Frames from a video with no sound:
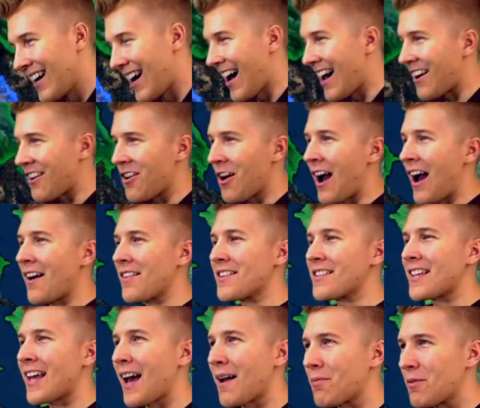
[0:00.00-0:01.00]
I don't know how
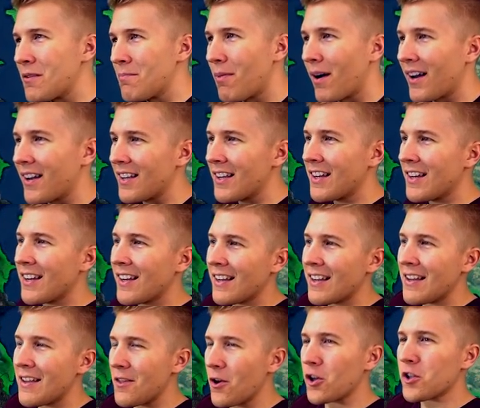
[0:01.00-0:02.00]
this happened, but
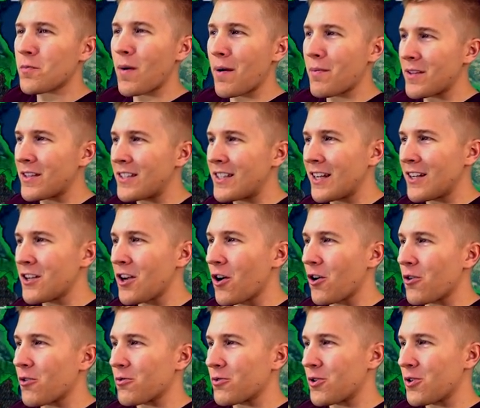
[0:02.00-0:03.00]
those puppets didn't
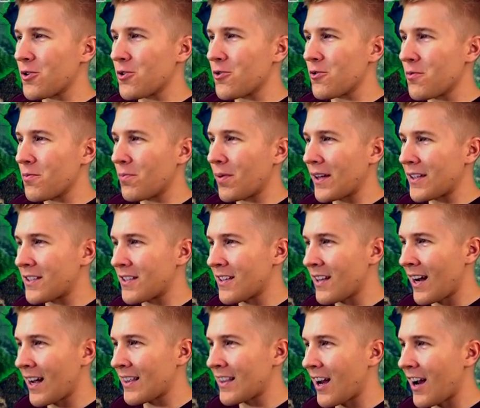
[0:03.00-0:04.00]
go to places
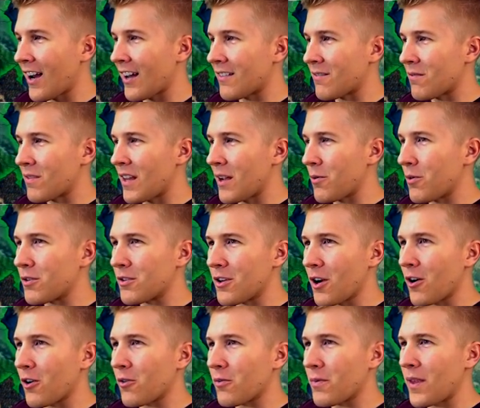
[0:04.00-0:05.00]
that I thought they would
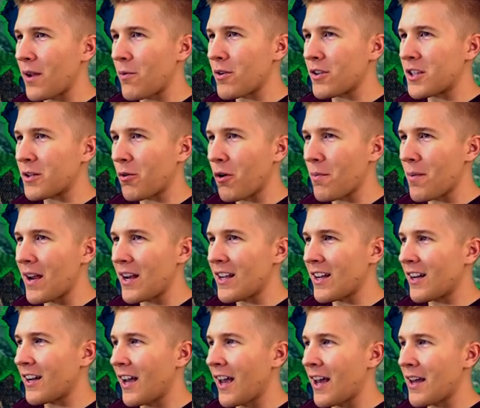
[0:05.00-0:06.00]
go. They went to
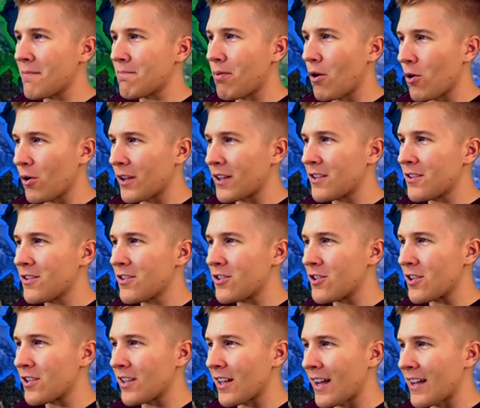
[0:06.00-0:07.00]
Romania and Poland,
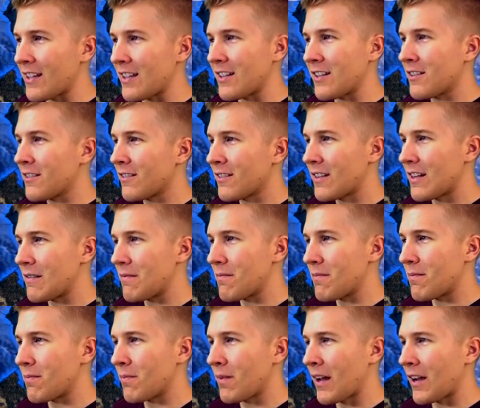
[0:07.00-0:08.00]
just like
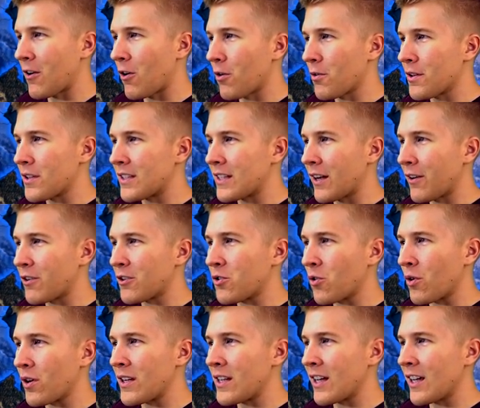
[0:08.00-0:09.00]
all the
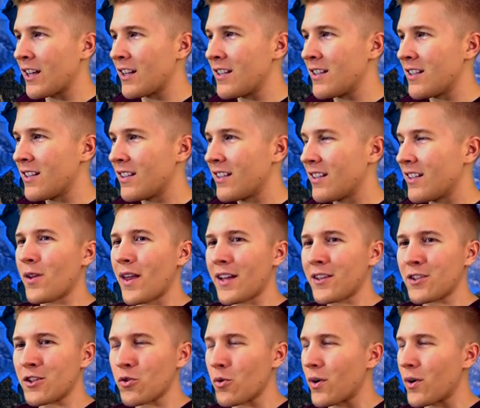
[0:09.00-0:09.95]
territory did. Well, that's a